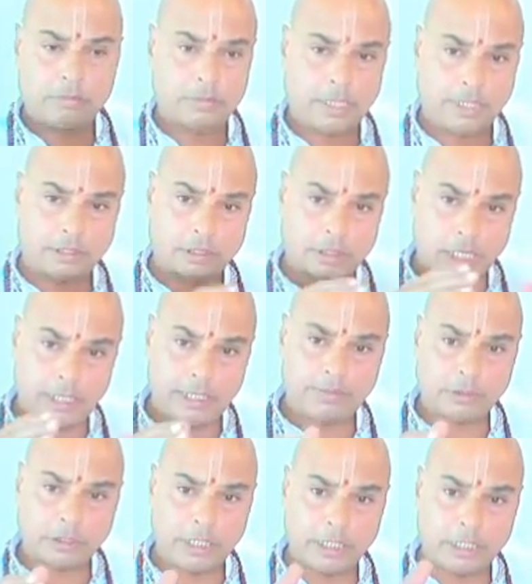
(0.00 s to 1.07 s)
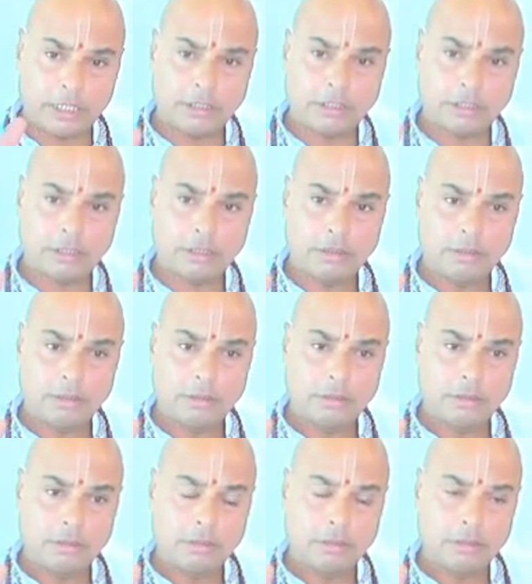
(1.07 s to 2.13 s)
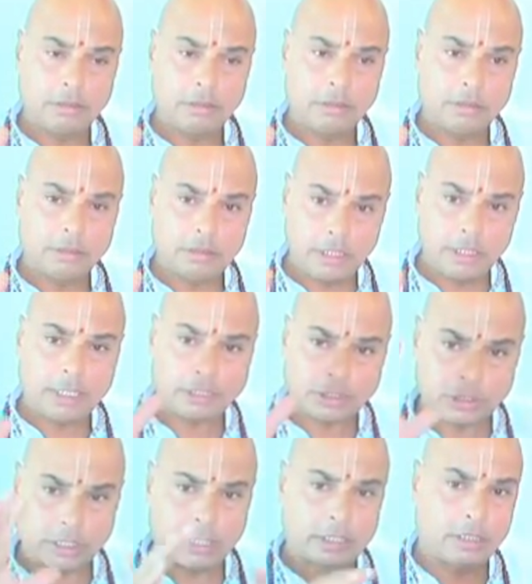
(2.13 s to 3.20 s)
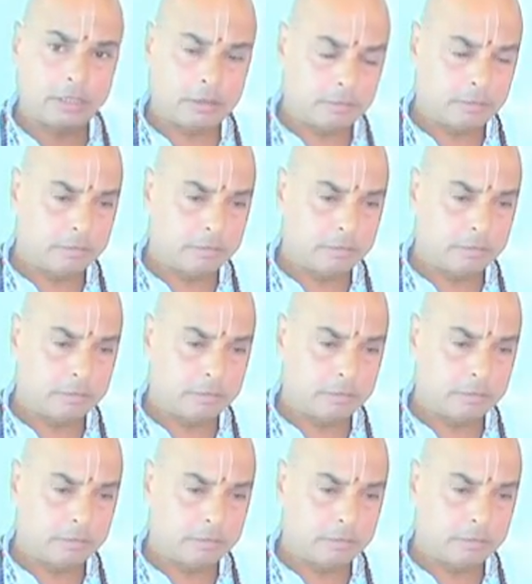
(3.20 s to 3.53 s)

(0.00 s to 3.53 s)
That sleep state is theta state.